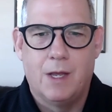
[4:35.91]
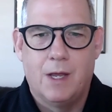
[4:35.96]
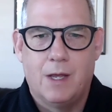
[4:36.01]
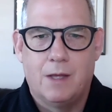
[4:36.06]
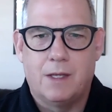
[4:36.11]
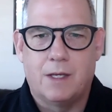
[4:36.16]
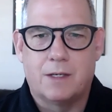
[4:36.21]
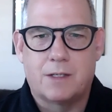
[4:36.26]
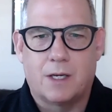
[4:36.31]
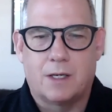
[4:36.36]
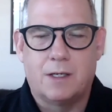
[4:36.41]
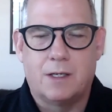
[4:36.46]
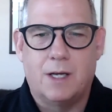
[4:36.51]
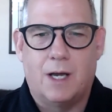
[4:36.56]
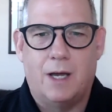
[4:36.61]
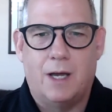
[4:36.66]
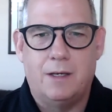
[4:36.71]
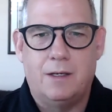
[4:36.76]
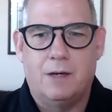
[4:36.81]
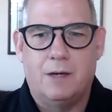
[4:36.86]
They said,
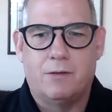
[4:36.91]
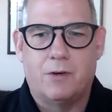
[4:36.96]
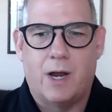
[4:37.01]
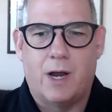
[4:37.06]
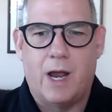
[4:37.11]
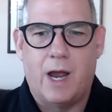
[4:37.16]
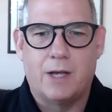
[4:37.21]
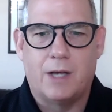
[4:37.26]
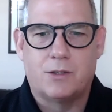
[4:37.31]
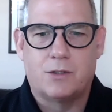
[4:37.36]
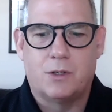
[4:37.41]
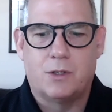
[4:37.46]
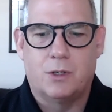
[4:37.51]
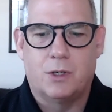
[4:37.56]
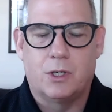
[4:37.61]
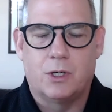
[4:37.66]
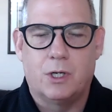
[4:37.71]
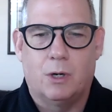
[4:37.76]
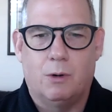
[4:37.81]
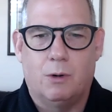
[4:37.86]
God never asked you
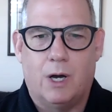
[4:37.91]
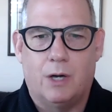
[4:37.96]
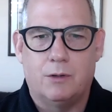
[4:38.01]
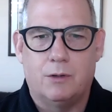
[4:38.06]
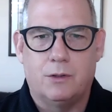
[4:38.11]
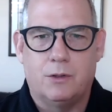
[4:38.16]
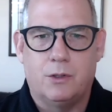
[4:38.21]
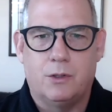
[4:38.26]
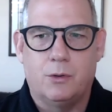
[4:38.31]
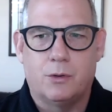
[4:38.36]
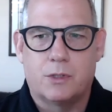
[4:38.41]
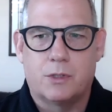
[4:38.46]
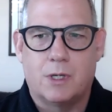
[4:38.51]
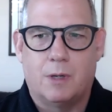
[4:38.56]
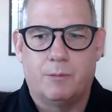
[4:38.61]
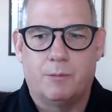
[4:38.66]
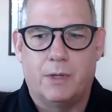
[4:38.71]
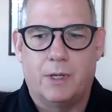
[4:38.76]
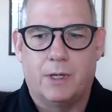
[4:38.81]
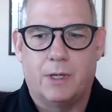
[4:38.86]
to go out and do
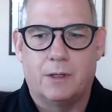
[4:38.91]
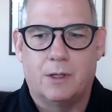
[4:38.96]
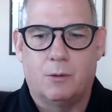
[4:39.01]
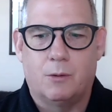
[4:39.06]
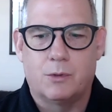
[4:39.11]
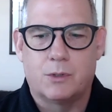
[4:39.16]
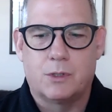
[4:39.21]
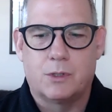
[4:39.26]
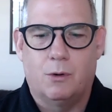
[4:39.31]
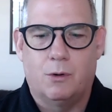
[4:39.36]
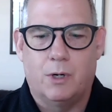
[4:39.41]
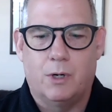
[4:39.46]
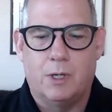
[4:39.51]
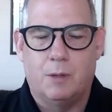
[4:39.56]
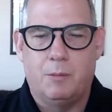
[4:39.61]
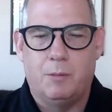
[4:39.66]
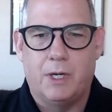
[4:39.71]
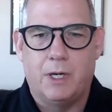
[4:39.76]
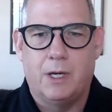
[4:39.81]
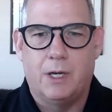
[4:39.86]
something that was going to
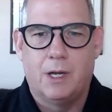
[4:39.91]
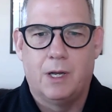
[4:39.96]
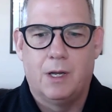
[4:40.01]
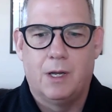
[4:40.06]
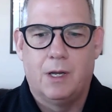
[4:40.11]
be,